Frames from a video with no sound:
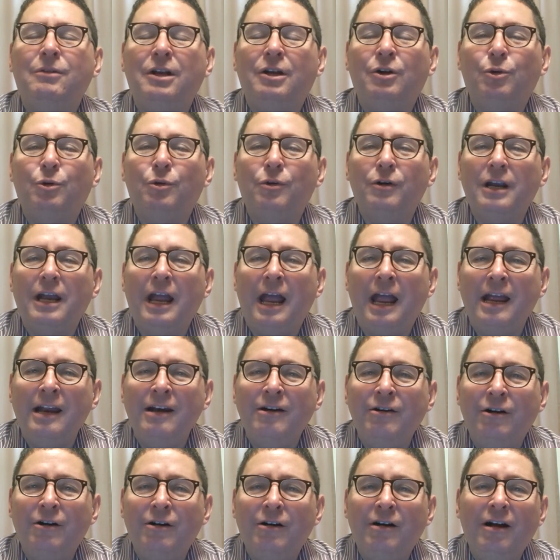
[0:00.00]
the
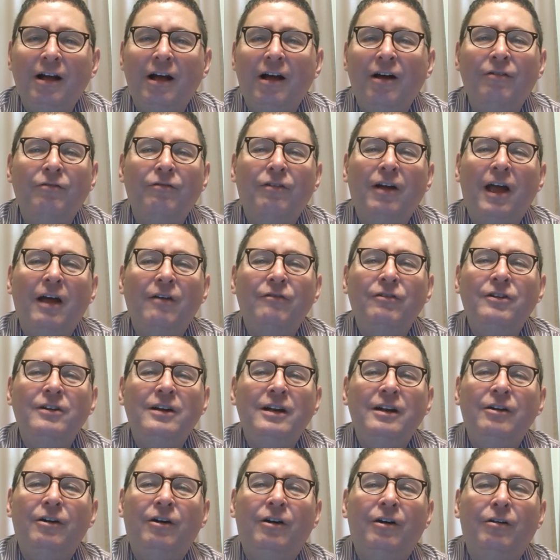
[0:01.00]
creator of
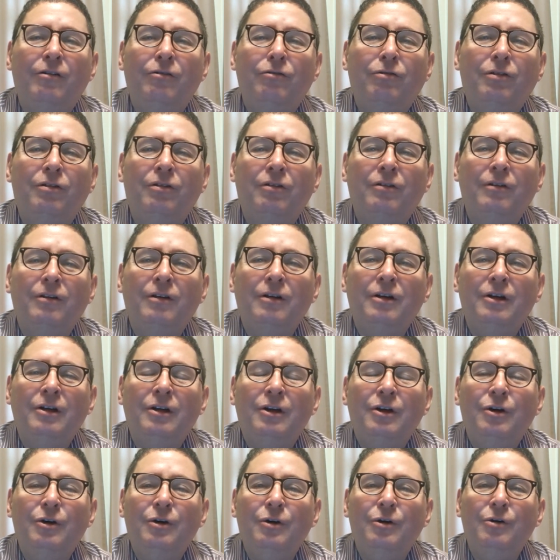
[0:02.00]
heaven and earth,
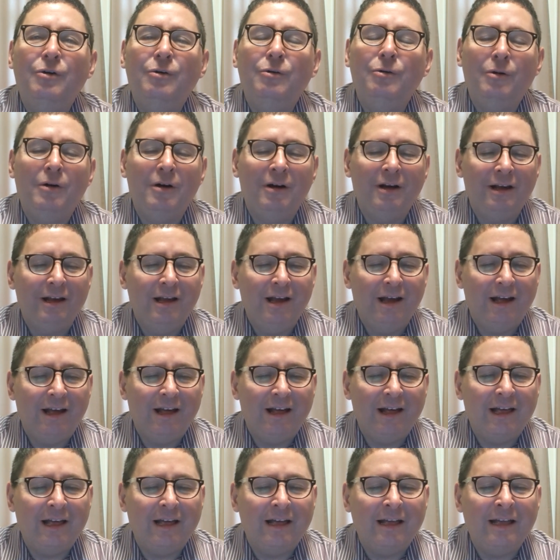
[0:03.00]
who
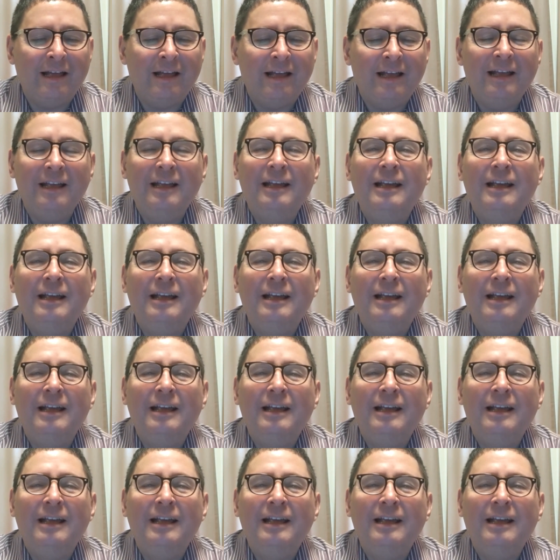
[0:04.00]
uh,